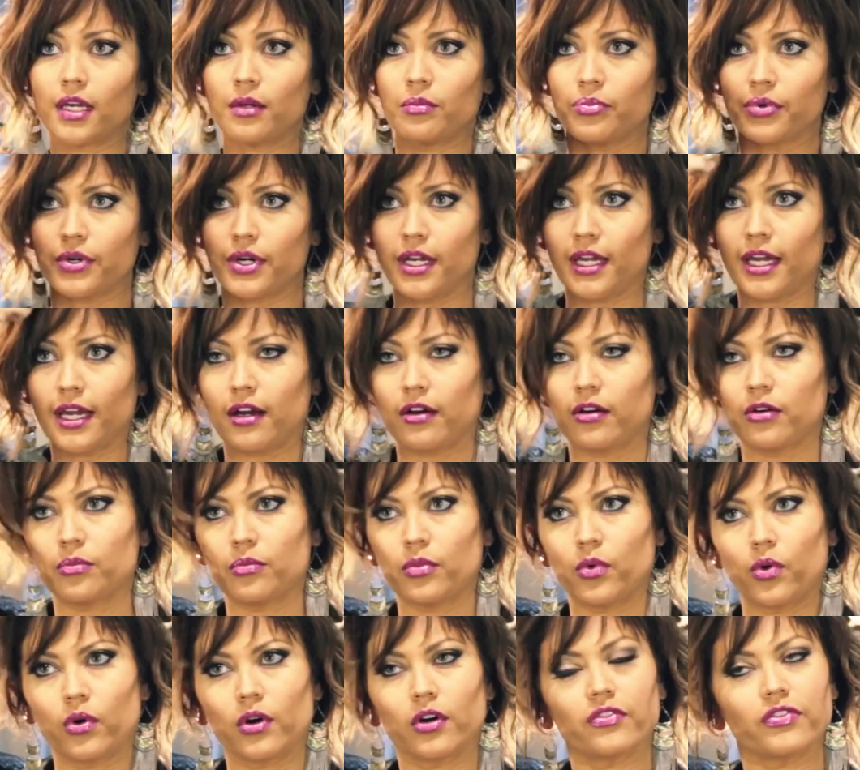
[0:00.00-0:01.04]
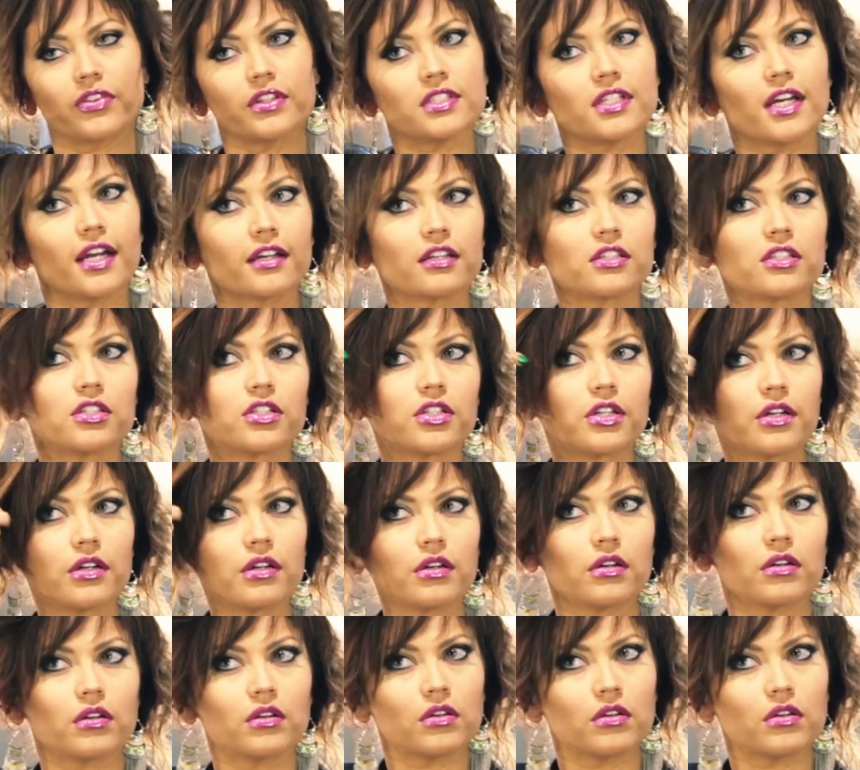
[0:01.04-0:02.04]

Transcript: and bring out more of the texture